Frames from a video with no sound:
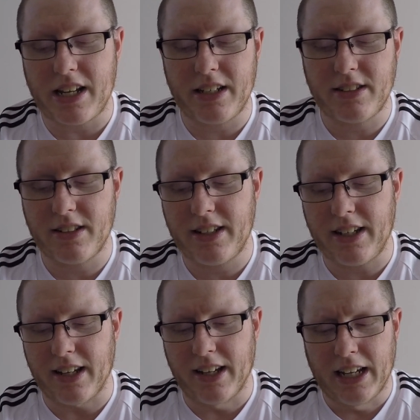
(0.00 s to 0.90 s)
So
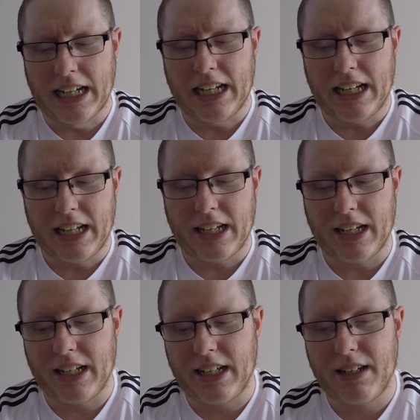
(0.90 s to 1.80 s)
yeah,
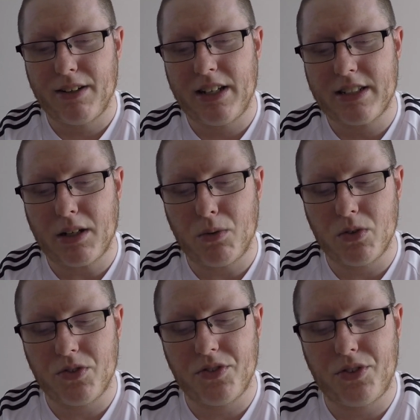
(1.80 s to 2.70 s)
let's go
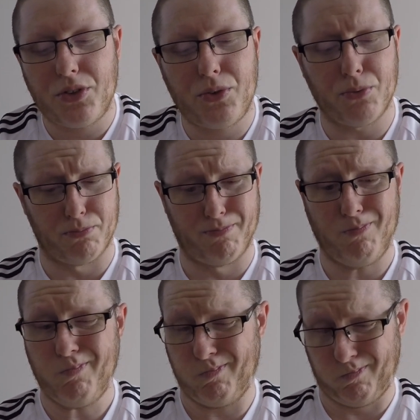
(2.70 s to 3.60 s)
on to
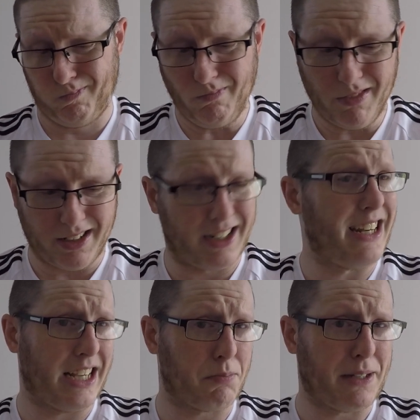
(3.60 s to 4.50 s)
our
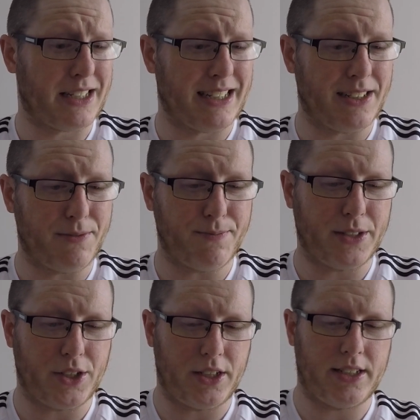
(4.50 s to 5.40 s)
next piece now,
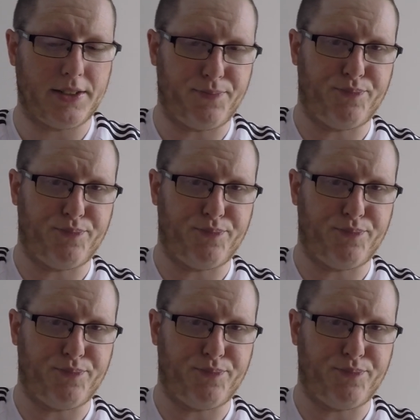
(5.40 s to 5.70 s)
which is